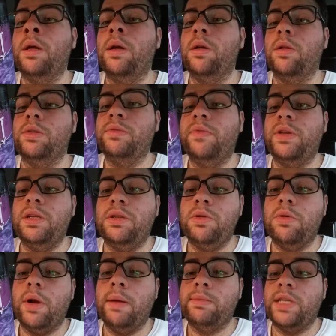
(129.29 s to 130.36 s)
Includes 52
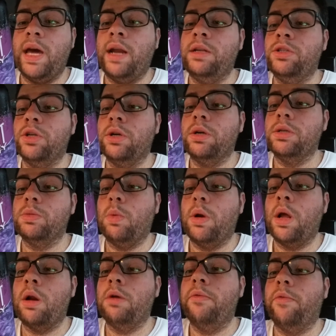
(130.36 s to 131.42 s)
grams added sugars,
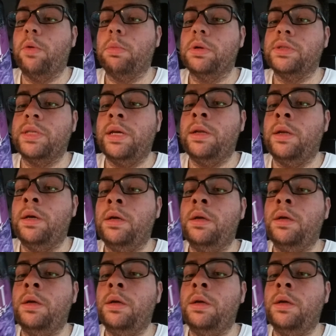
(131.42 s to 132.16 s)
104%.